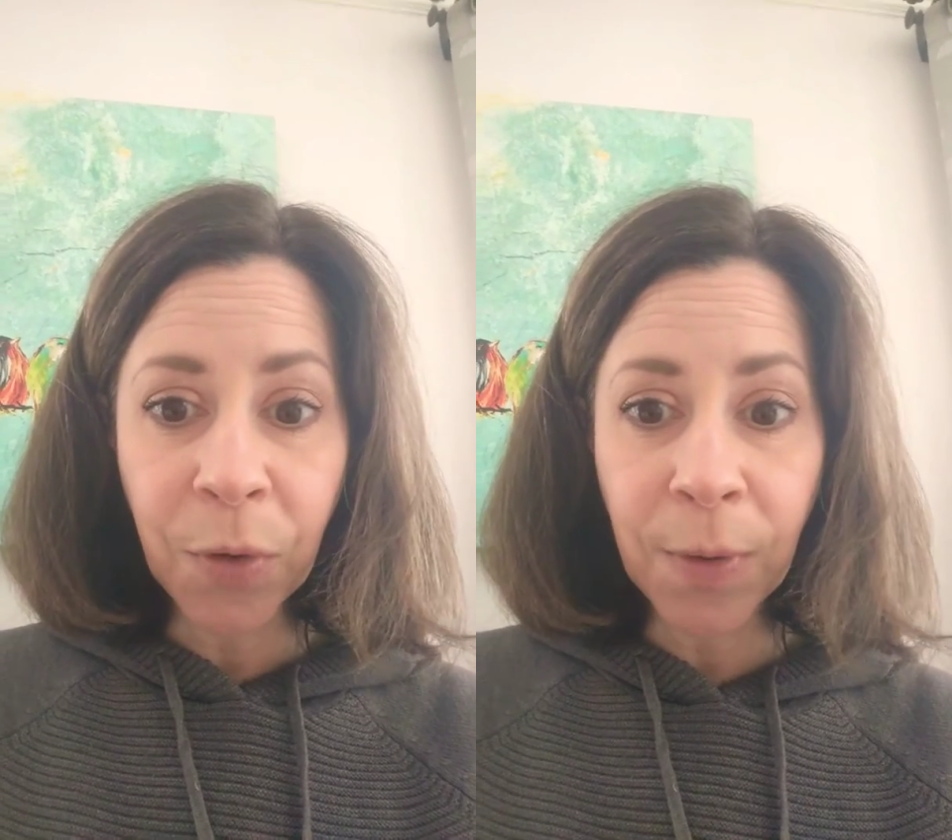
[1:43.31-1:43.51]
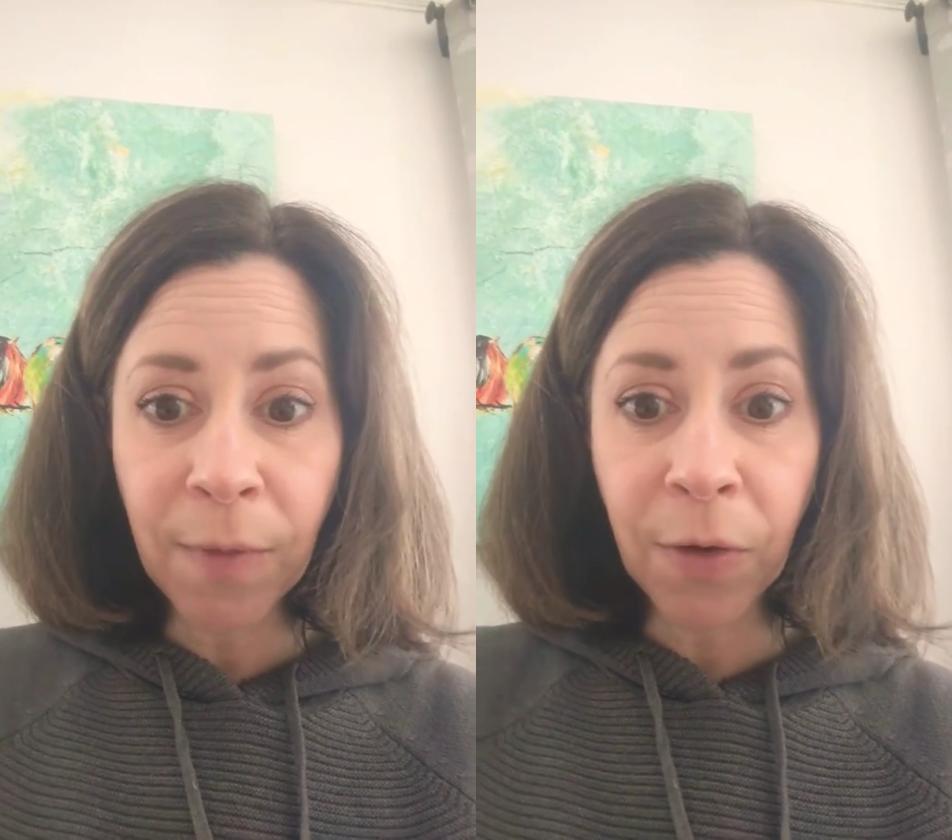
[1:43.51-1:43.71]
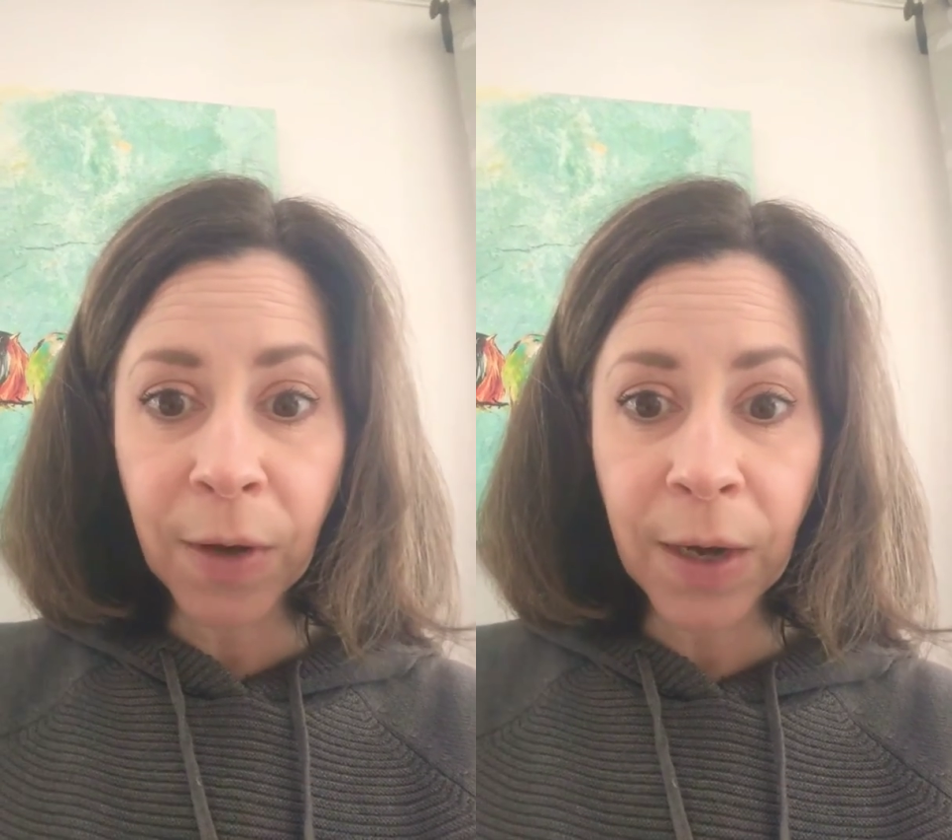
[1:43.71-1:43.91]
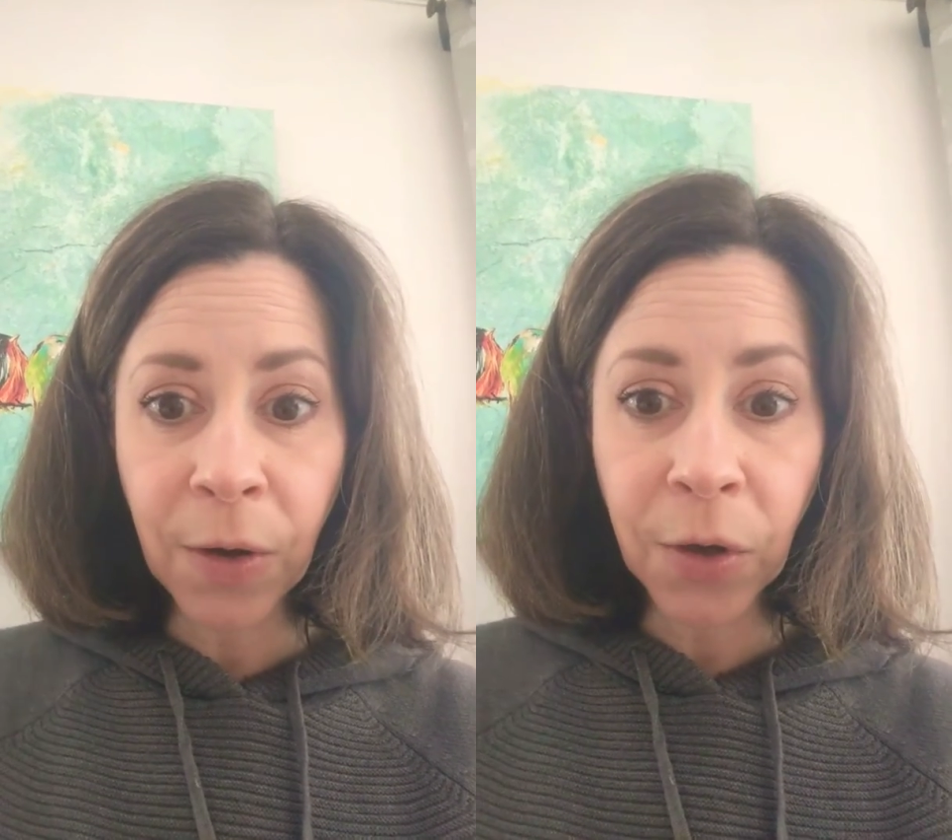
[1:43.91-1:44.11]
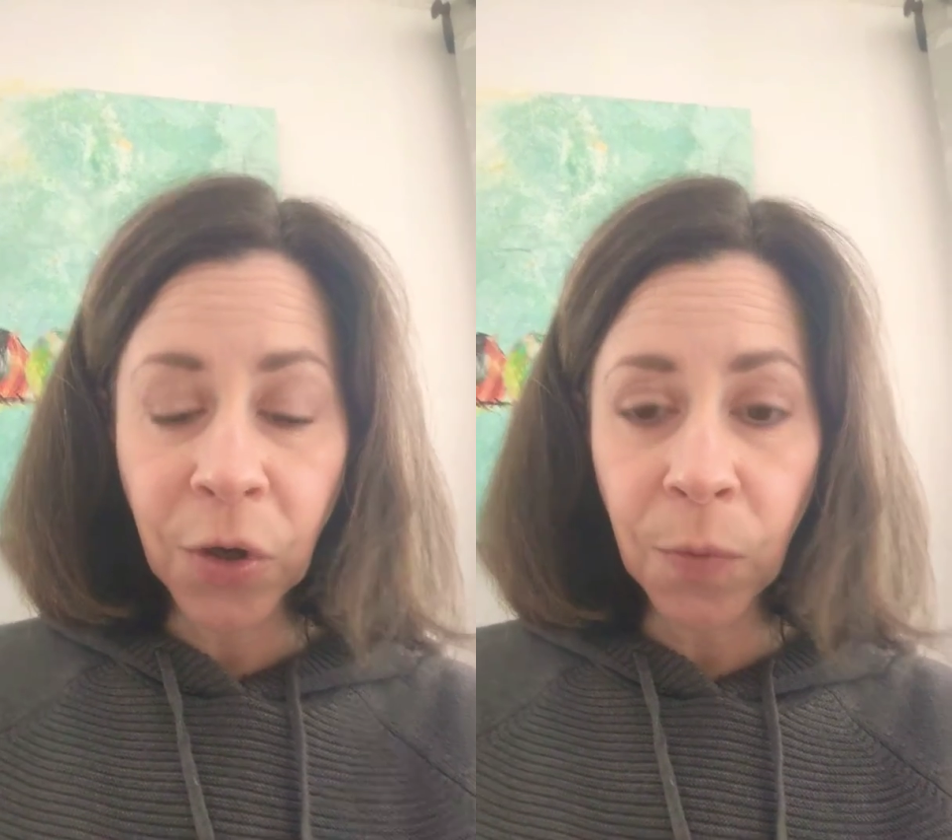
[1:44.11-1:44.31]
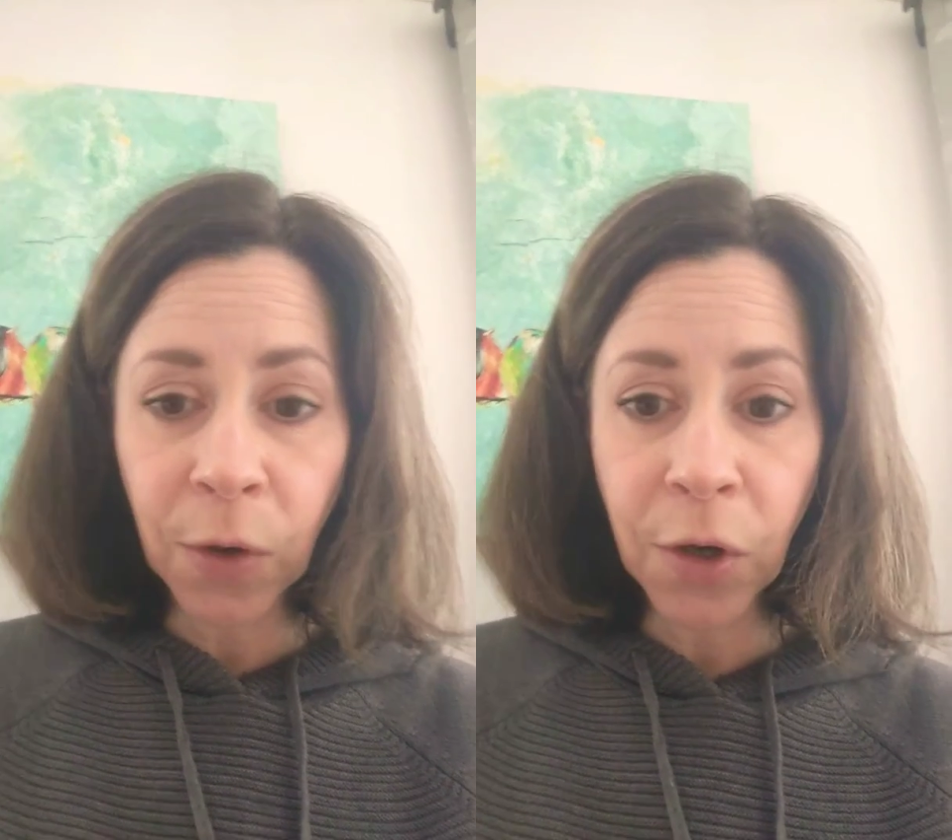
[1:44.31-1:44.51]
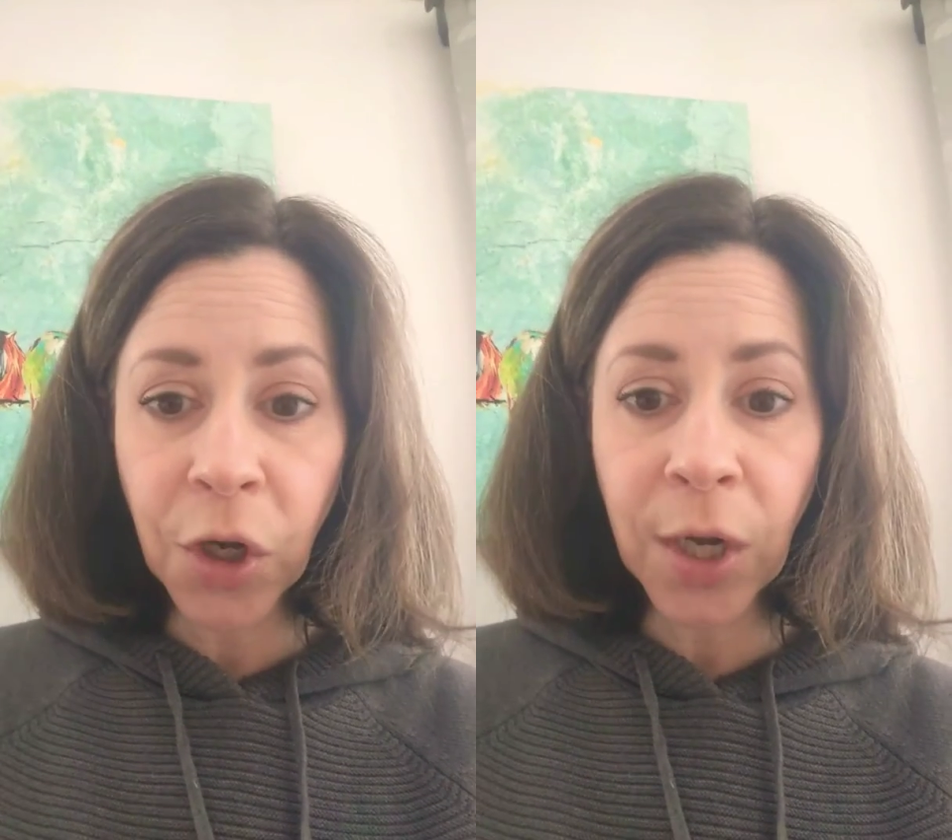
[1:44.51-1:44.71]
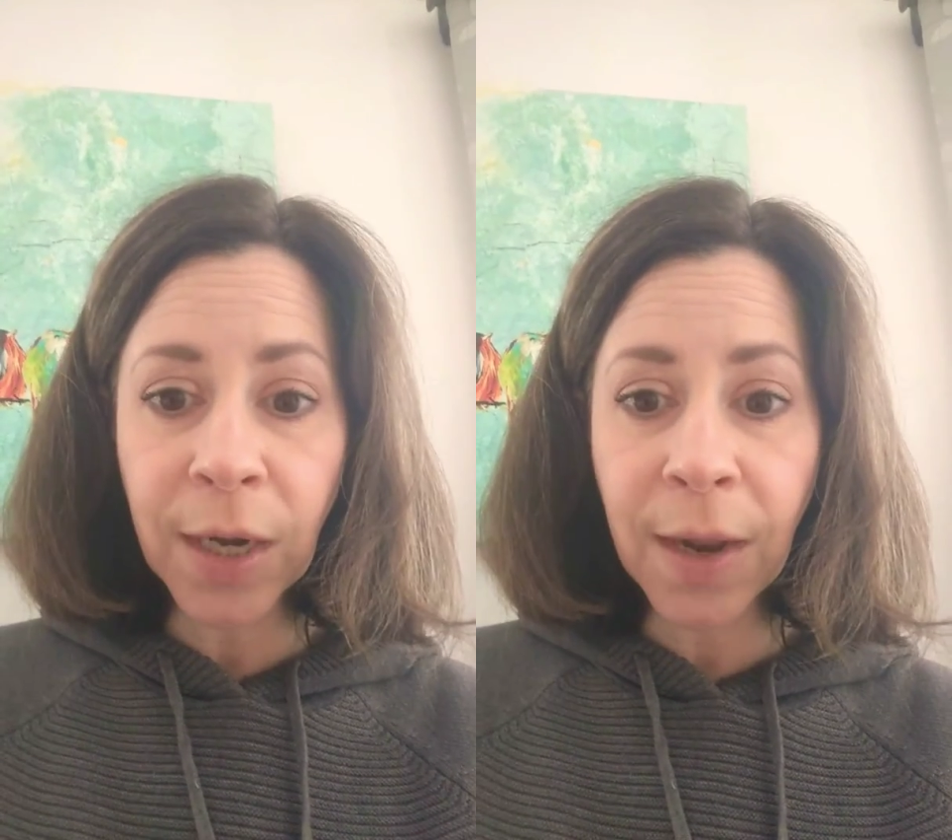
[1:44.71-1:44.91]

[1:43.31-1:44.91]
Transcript: You have your character worksheet,